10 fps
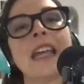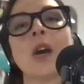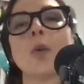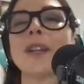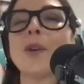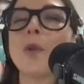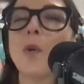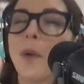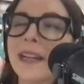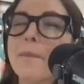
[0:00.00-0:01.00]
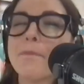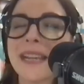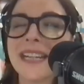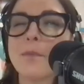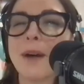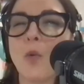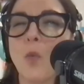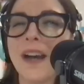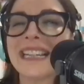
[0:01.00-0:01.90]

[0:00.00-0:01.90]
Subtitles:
We know quite a bit about what